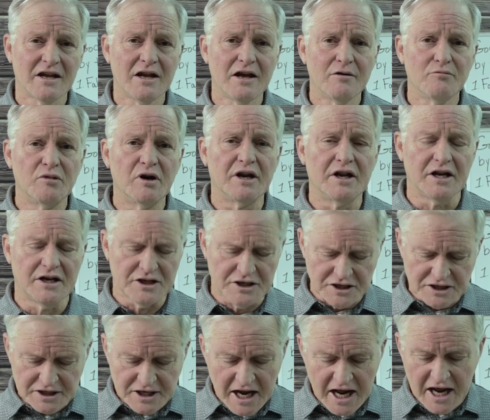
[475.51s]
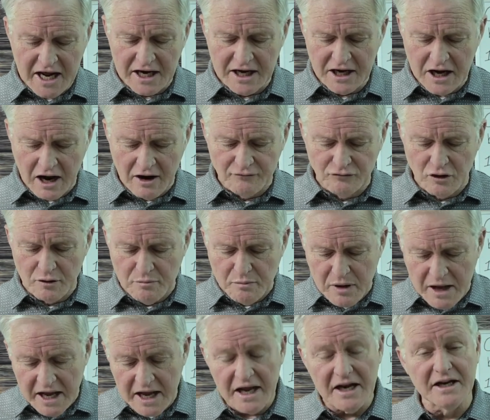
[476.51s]
But instead of
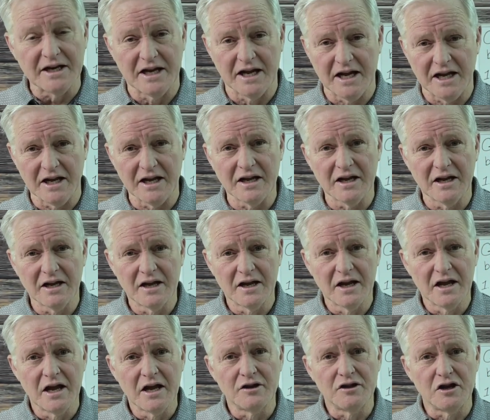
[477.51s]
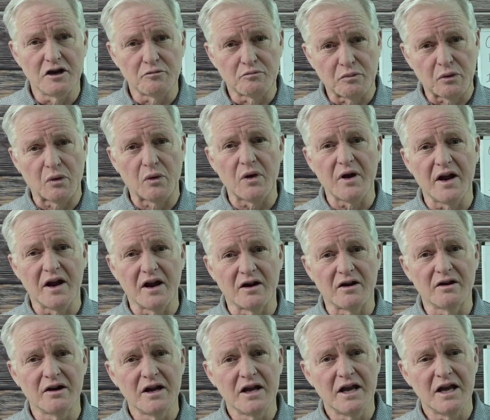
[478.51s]
repenting, their
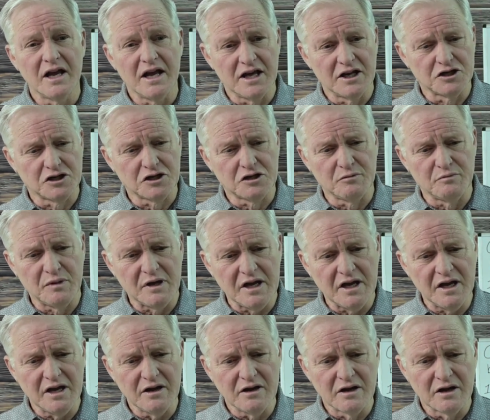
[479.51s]
prayer is to be